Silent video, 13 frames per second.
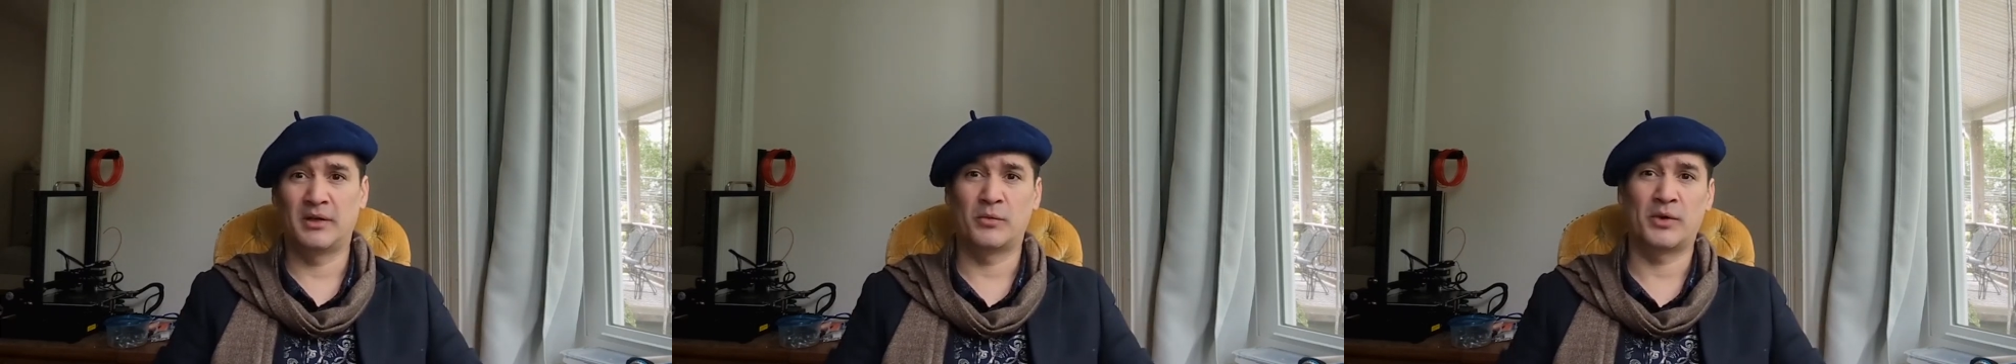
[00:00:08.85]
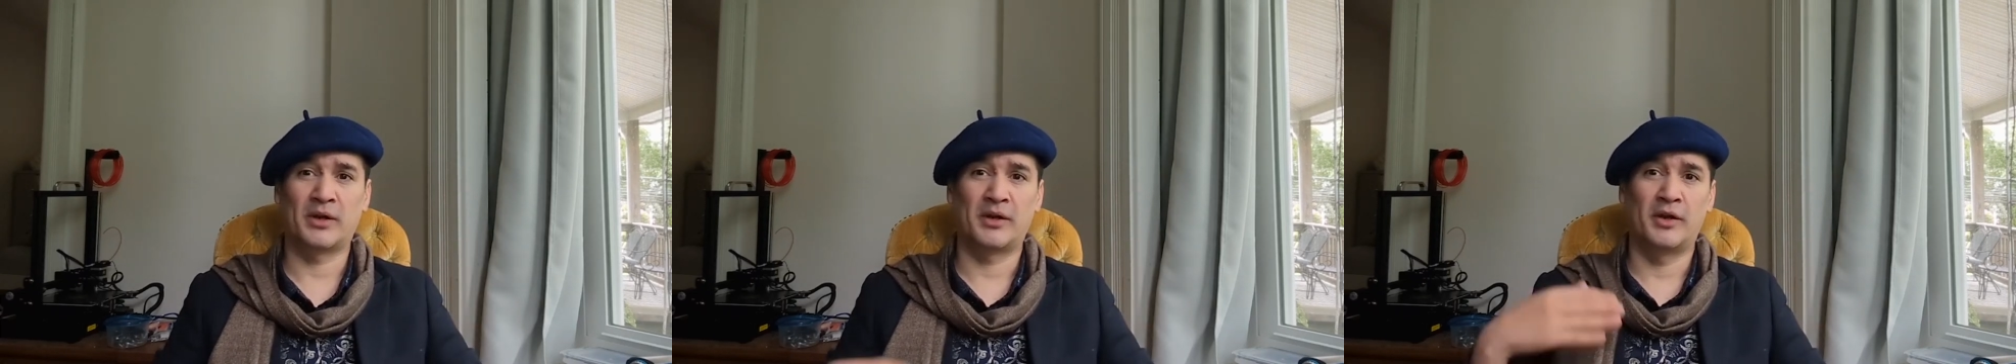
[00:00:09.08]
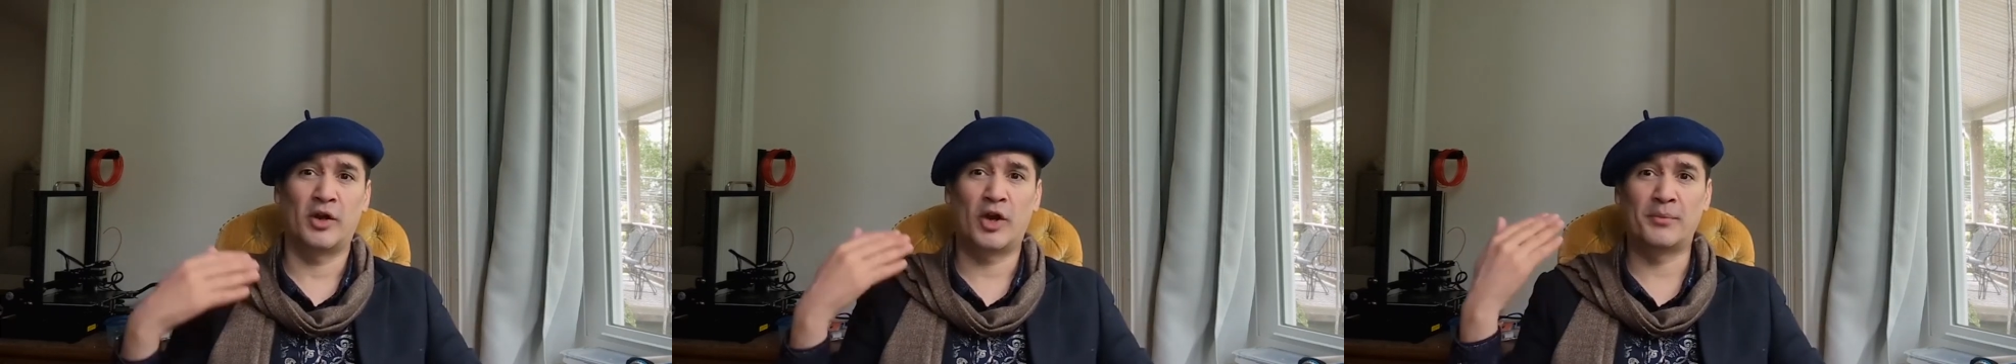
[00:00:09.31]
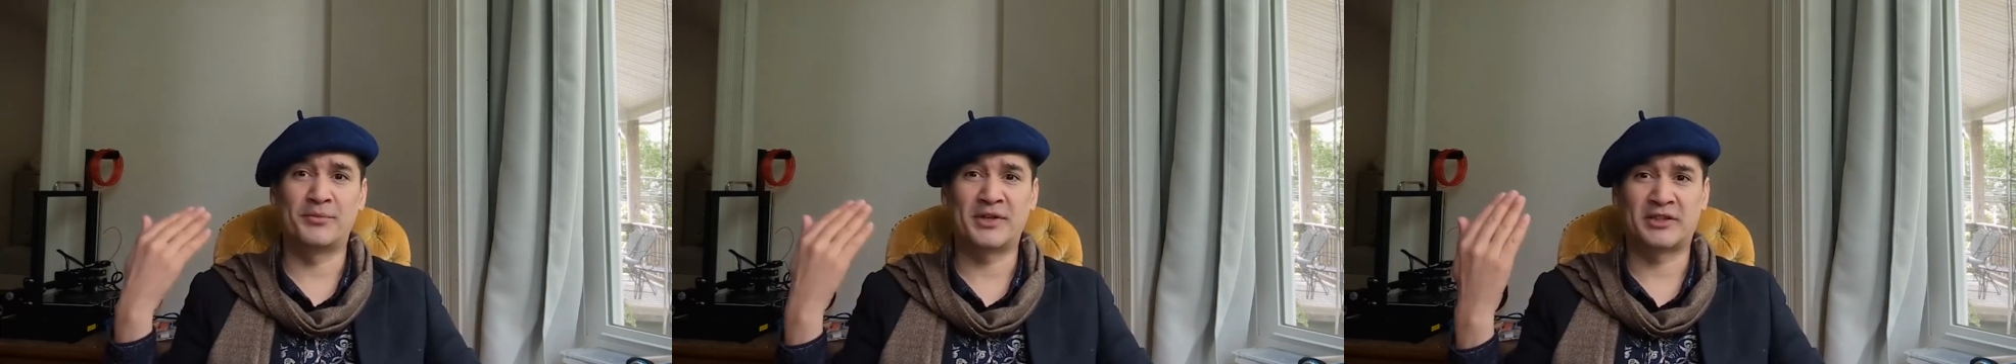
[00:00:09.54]
where
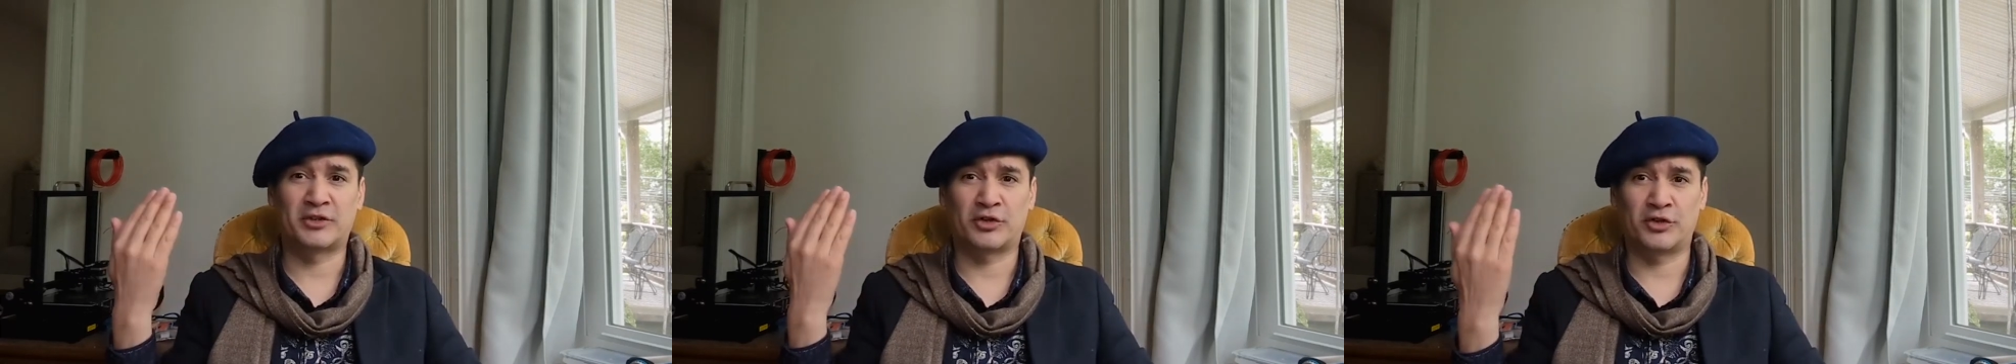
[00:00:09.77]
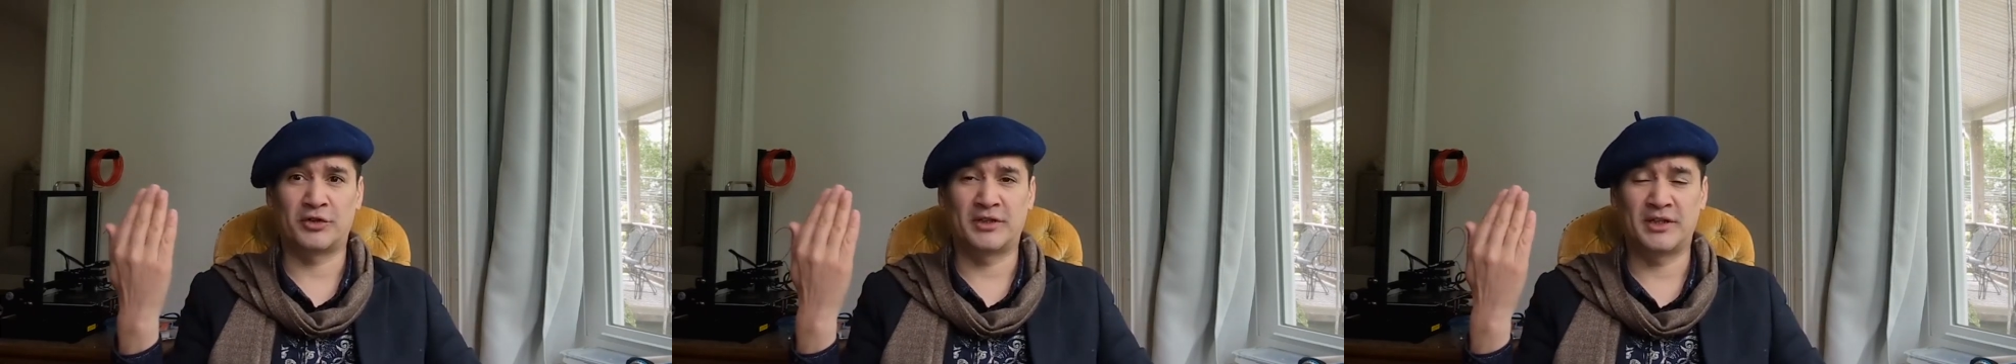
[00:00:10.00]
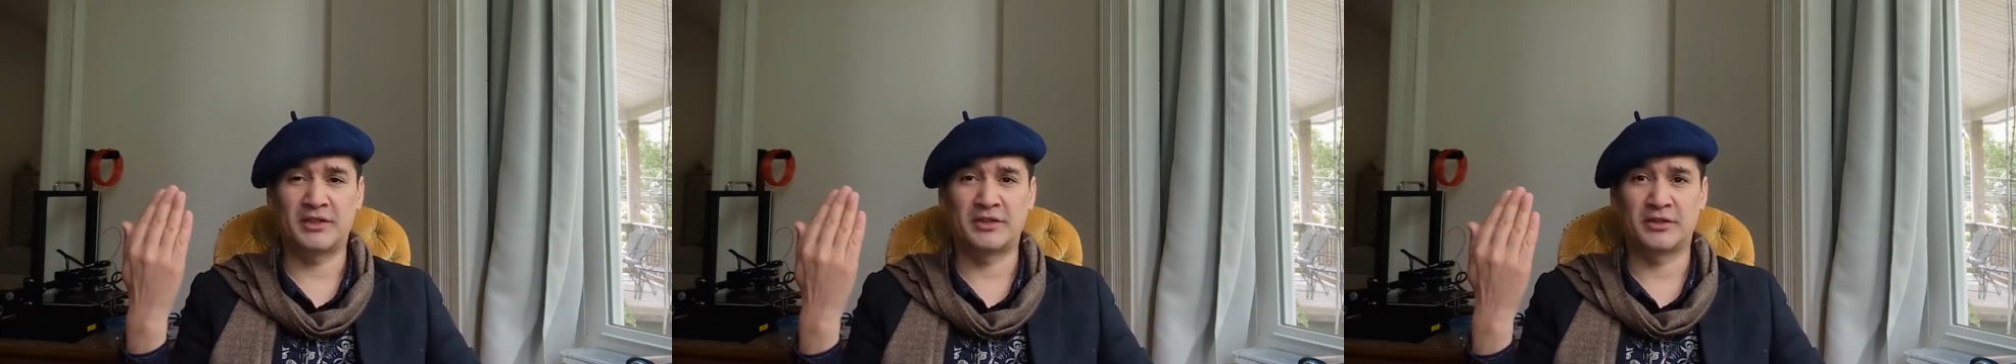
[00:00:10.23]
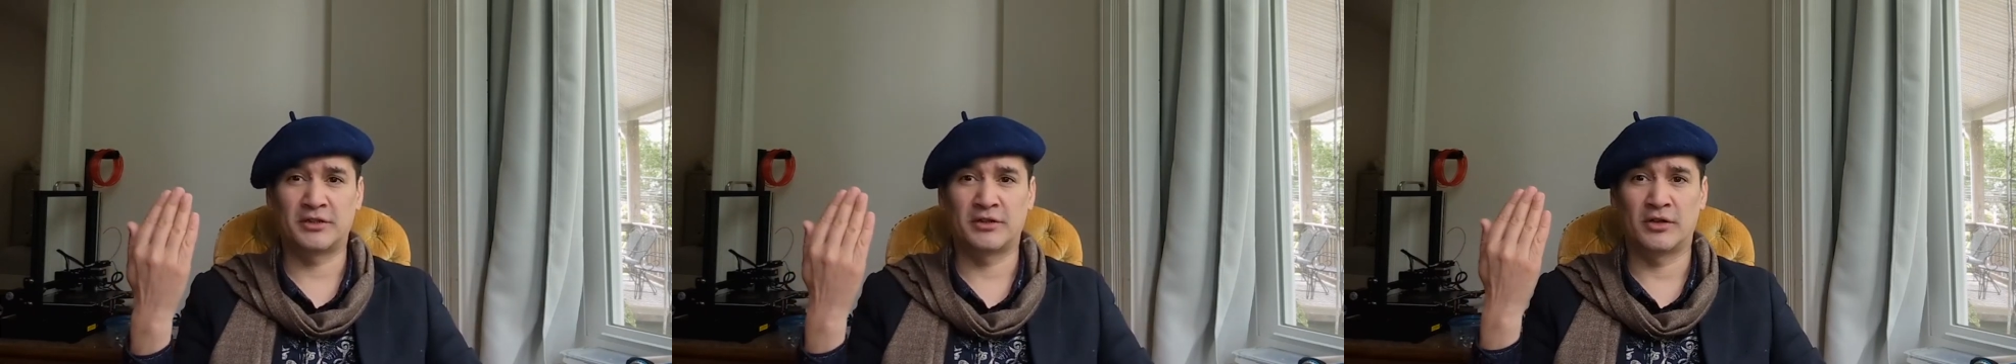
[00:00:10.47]
object
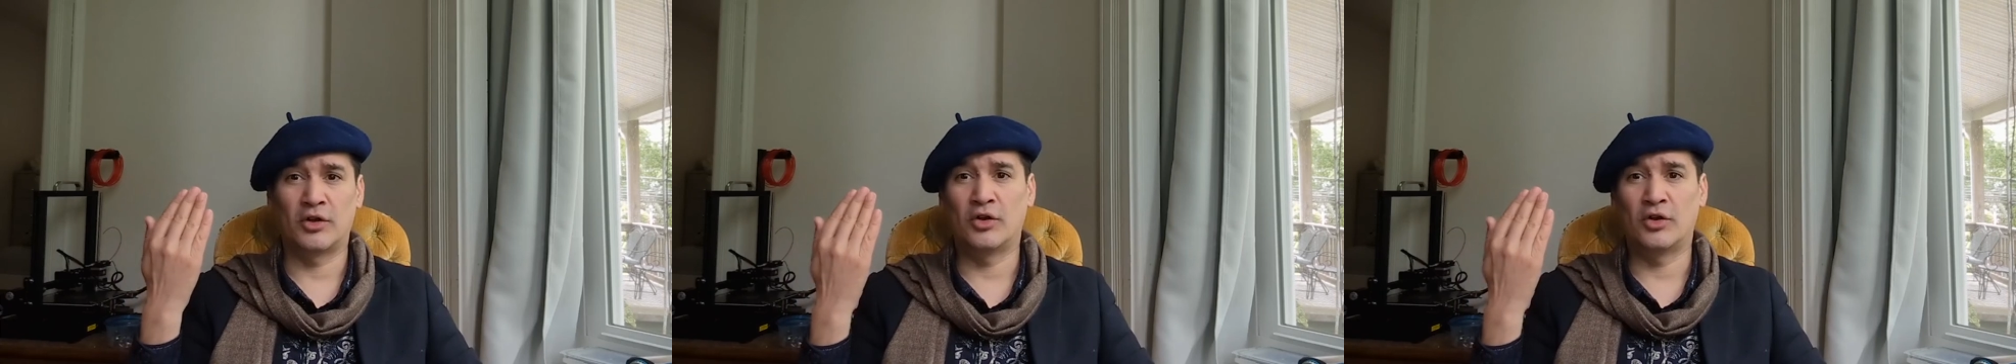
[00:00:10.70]
orientation,